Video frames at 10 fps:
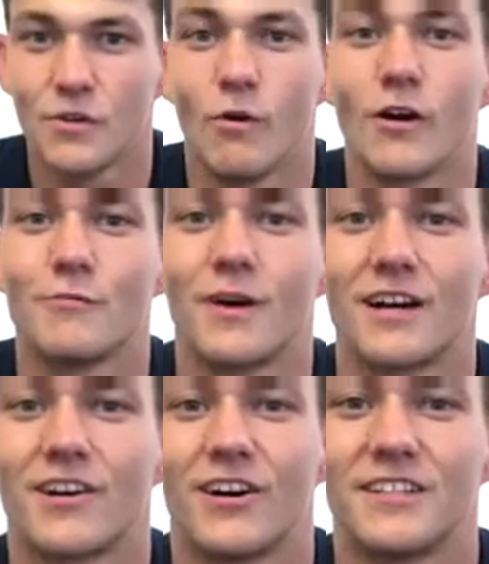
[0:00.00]
Welcome
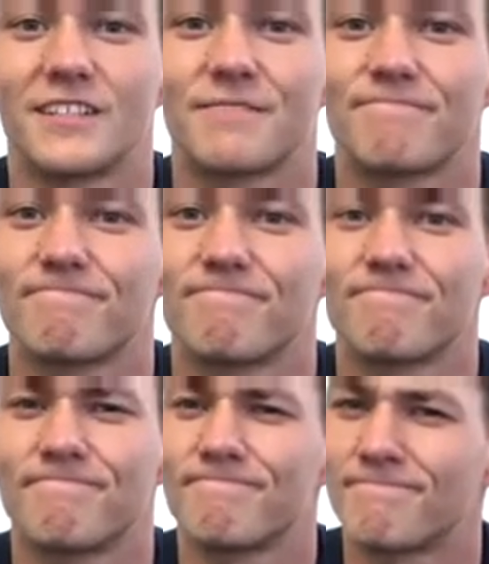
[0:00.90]
back, guys.
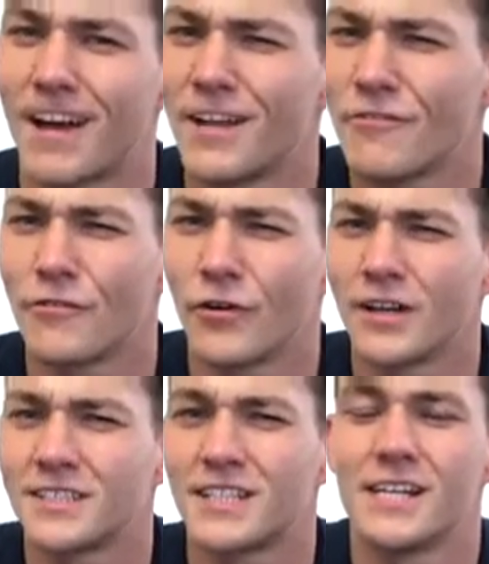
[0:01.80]
I never thought
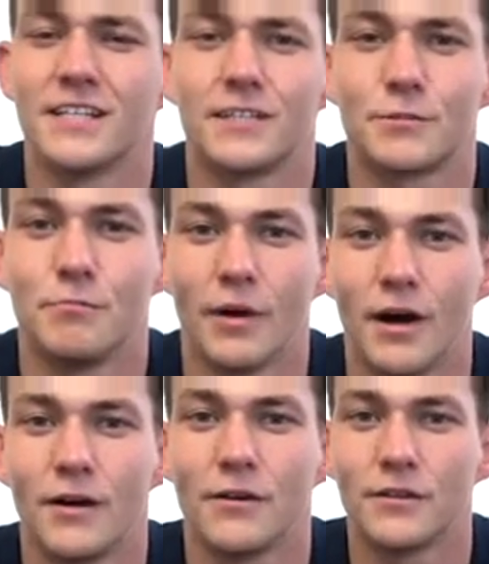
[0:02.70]
I'd say this,
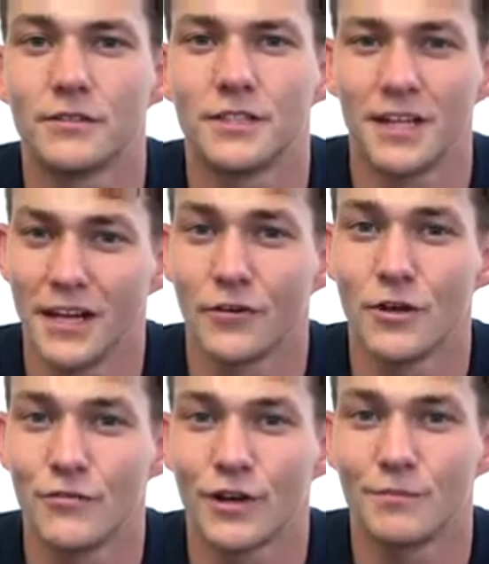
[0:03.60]
but today on
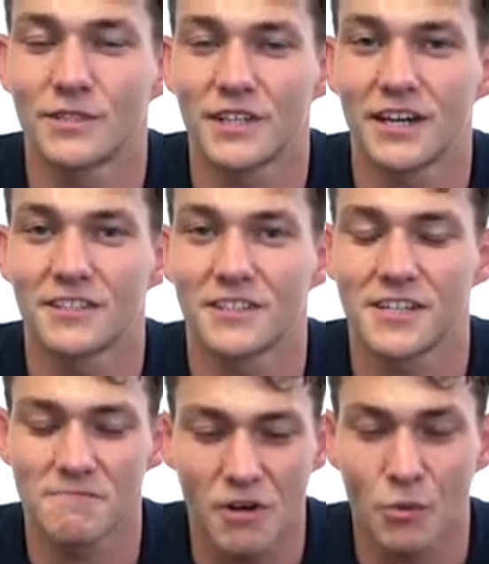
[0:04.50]
Overcome
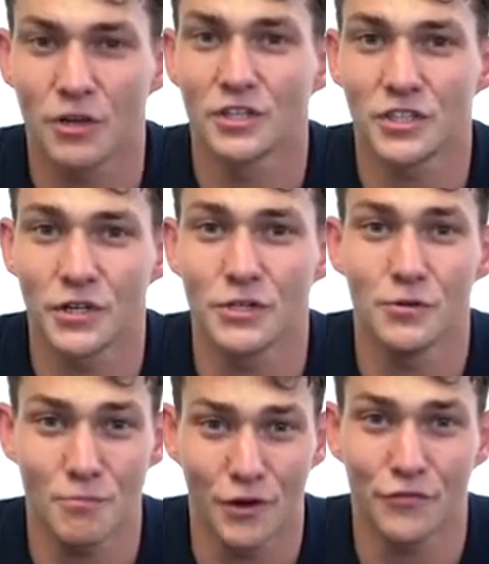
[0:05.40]
Sciatica, I want to show
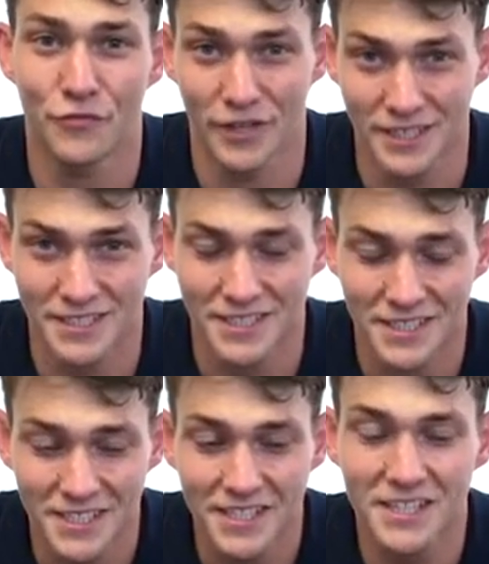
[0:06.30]
you my feet
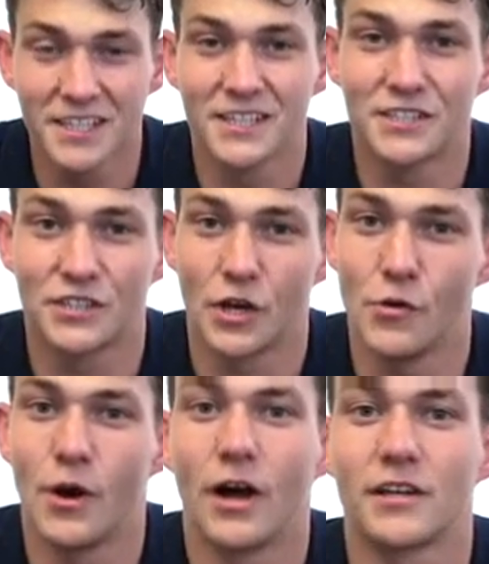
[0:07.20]

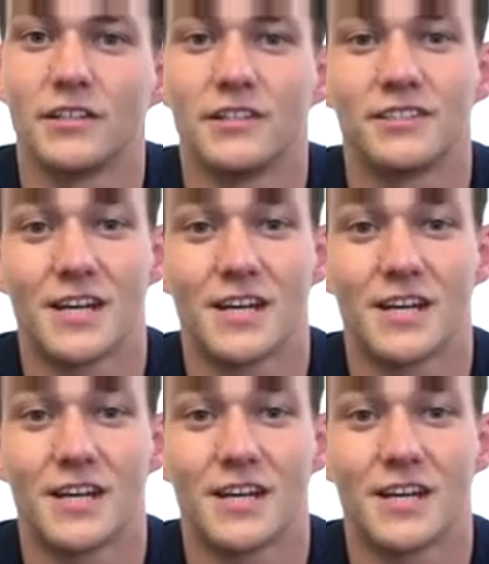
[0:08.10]
so I can